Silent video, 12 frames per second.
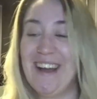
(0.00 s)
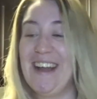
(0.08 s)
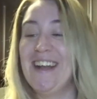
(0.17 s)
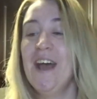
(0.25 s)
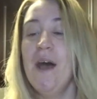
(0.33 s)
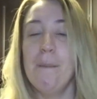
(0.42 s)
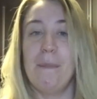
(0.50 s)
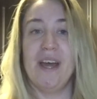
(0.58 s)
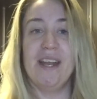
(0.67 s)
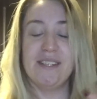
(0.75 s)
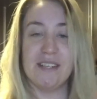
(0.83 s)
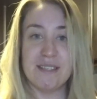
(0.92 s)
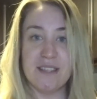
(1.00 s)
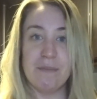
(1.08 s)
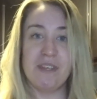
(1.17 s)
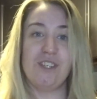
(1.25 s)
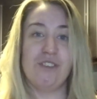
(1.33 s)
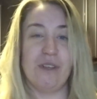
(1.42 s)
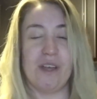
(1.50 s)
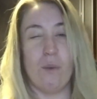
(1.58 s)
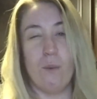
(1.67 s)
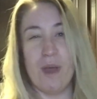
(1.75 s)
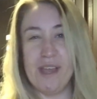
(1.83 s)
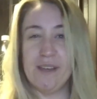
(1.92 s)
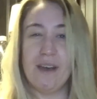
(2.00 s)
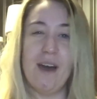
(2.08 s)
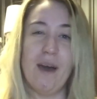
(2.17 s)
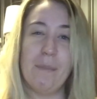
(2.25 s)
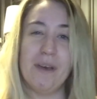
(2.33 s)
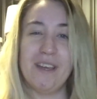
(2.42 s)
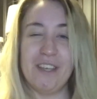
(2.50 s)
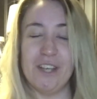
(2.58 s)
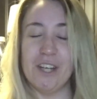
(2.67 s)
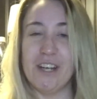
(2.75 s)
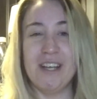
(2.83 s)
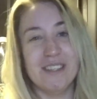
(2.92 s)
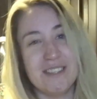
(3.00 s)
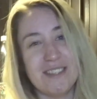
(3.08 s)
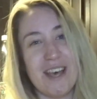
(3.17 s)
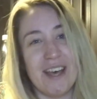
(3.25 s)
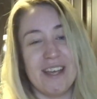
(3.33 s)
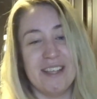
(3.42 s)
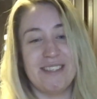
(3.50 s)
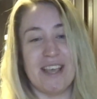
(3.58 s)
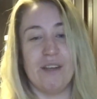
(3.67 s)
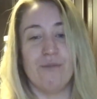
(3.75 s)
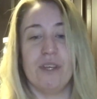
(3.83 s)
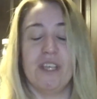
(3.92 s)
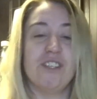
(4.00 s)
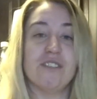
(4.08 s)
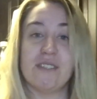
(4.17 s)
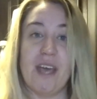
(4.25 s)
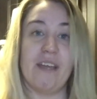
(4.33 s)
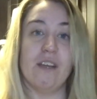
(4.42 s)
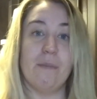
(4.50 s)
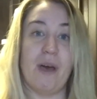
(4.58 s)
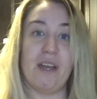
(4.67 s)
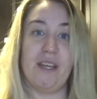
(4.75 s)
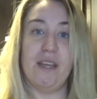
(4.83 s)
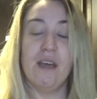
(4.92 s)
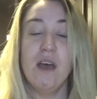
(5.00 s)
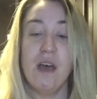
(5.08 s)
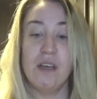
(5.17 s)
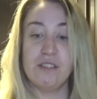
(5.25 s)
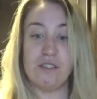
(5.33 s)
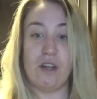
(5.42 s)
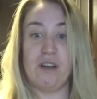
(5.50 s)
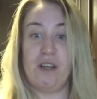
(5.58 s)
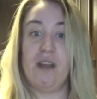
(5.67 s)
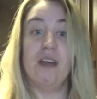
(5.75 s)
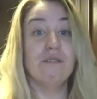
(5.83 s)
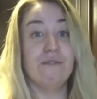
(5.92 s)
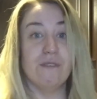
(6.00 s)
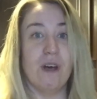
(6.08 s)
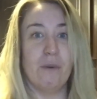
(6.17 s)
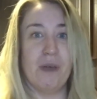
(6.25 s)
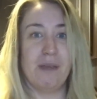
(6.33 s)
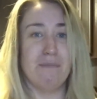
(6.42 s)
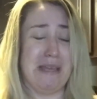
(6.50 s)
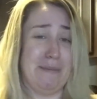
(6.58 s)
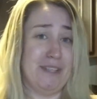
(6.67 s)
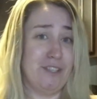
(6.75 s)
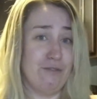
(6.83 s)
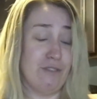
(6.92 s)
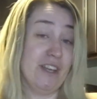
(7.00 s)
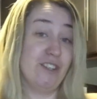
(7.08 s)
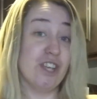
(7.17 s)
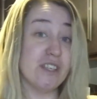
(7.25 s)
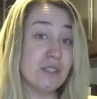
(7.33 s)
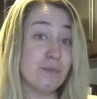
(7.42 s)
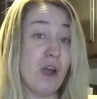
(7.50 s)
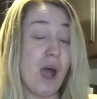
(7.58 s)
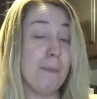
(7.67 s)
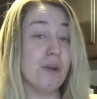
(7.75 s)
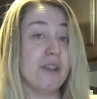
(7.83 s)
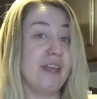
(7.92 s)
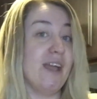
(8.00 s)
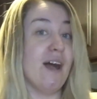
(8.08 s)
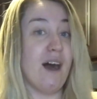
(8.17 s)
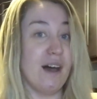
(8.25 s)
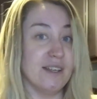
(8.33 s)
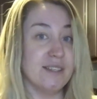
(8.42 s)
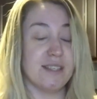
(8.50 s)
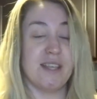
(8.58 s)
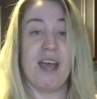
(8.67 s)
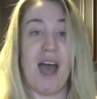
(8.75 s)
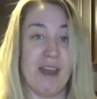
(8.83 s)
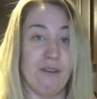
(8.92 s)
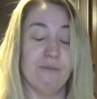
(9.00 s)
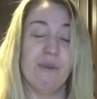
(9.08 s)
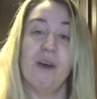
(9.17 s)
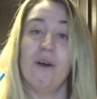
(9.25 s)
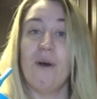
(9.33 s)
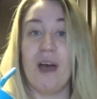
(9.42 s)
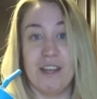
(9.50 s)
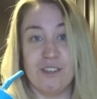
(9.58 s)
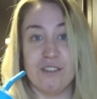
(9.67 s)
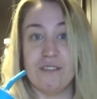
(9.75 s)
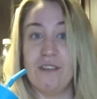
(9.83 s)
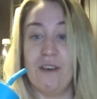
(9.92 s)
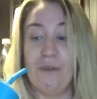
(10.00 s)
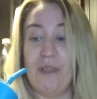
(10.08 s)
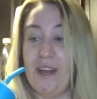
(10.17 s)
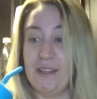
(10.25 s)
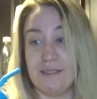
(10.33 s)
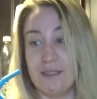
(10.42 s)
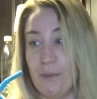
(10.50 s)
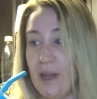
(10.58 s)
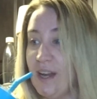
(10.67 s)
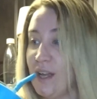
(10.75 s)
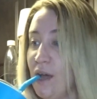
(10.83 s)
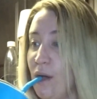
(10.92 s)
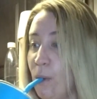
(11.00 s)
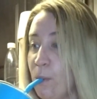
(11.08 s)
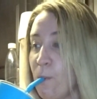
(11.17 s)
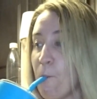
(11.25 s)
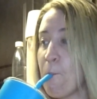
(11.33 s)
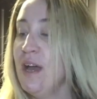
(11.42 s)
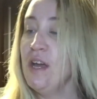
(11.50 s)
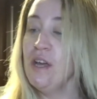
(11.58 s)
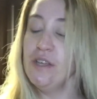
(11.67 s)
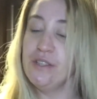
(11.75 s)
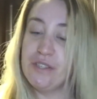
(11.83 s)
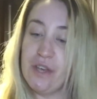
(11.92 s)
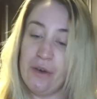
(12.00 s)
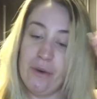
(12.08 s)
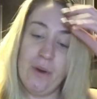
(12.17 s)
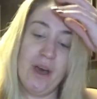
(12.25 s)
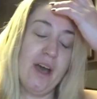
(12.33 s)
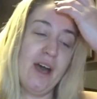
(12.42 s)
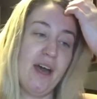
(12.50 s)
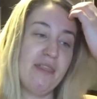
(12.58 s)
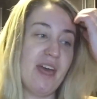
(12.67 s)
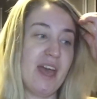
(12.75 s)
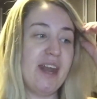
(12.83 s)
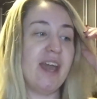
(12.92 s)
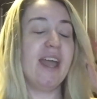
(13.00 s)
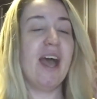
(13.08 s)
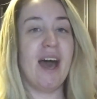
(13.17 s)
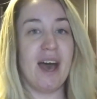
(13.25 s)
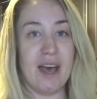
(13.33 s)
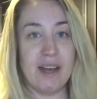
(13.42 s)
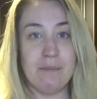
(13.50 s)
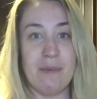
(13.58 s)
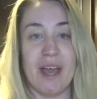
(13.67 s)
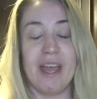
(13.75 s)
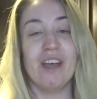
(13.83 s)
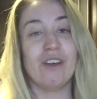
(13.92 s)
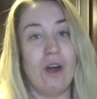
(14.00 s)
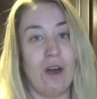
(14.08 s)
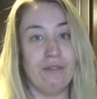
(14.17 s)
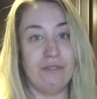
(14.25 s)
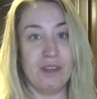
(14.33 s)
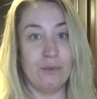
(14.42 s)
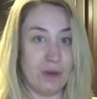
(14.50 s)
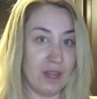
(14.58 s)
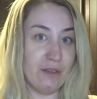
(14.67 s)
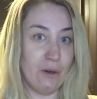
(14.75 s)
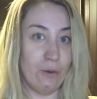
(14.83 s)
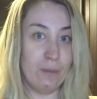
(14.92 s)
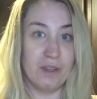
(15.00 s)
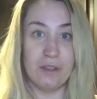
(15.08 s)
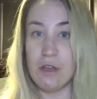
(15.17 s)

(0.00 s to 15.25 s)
right? But it does something to wake up your insides and really just get your body started and flowing, maybe to digest properly. Honestly, I don't know. I just know that it's the way to go. So then I had my coffee with oat milk